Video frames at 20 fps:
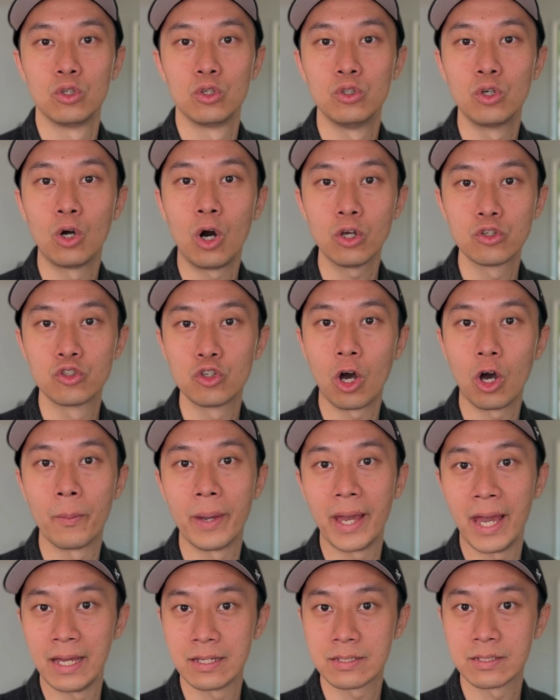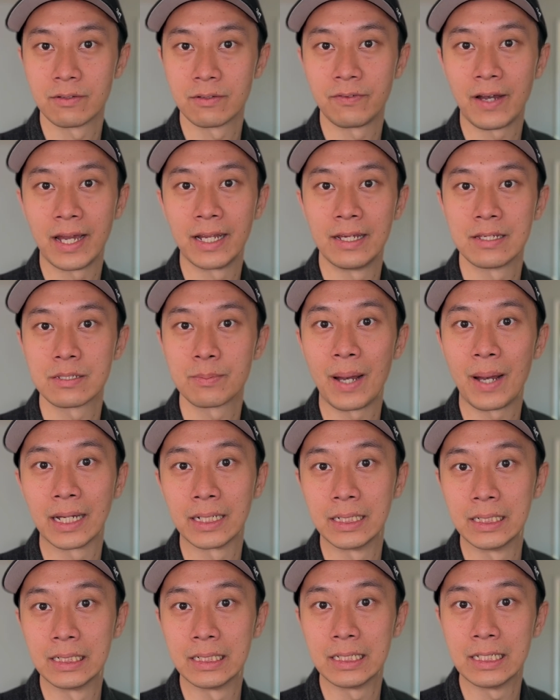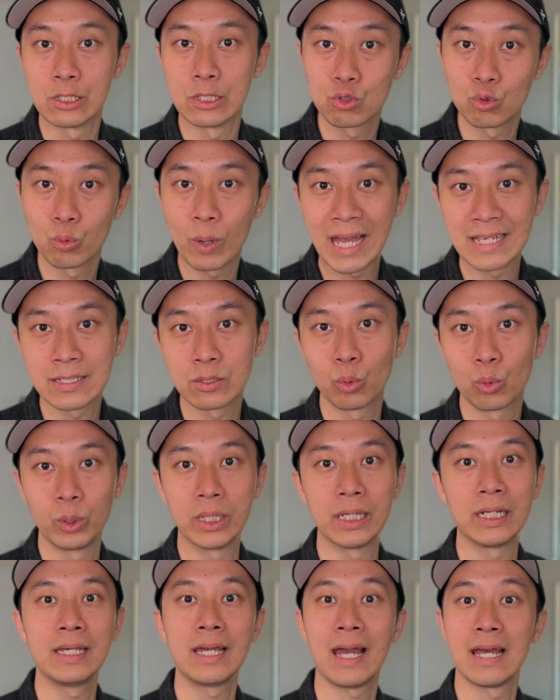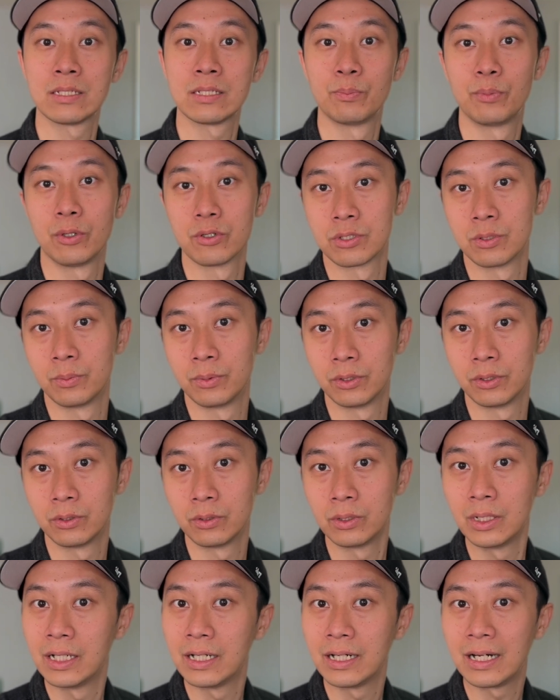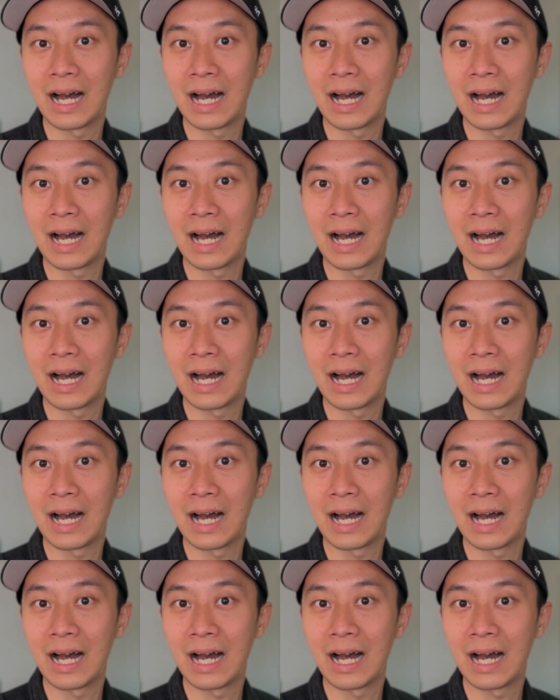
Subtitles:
Your job as a finance partner is to, as quickly as possible,